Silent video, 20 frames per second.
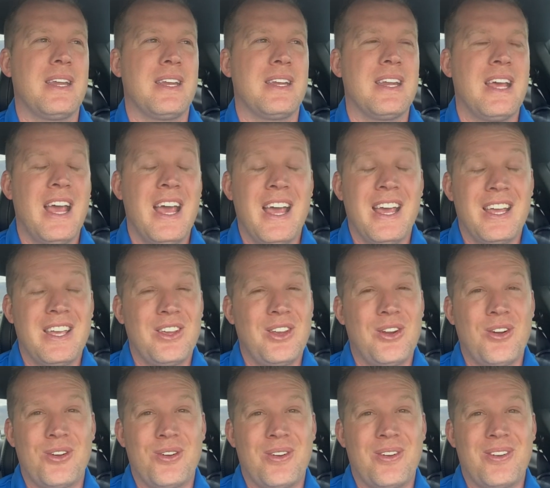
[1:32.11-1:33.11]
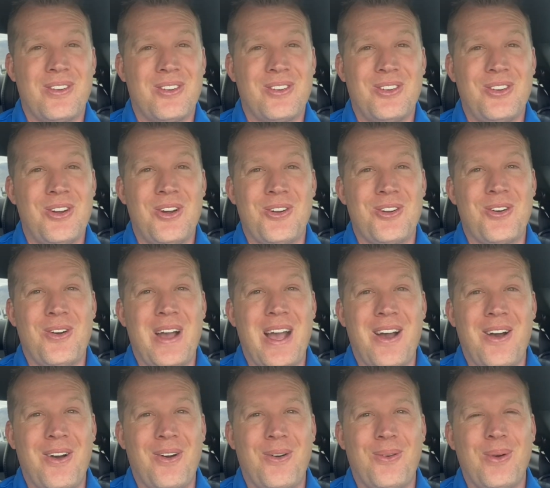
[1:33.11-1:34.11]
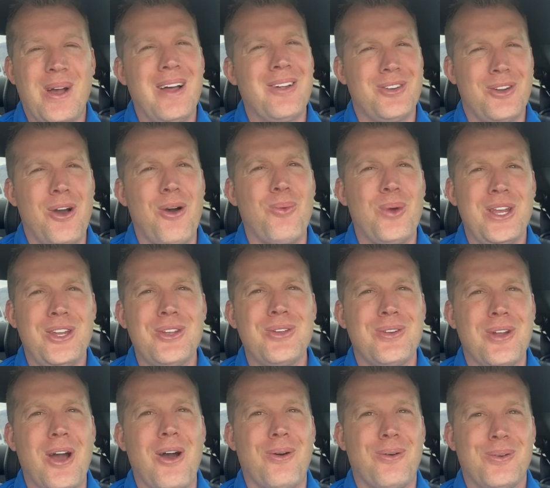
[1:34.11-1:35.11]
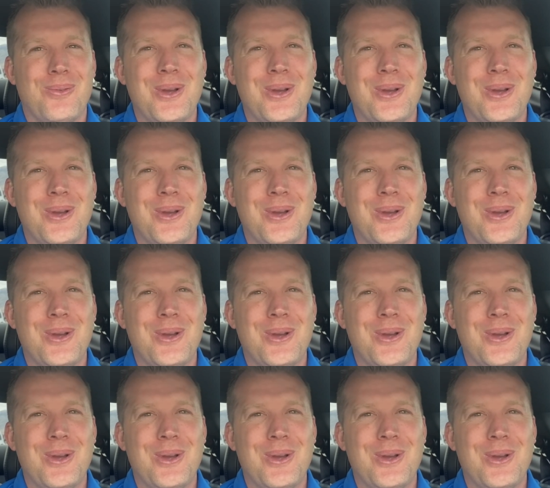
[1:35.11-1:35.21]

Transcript: And you don't you don't know how, well, no, we do know.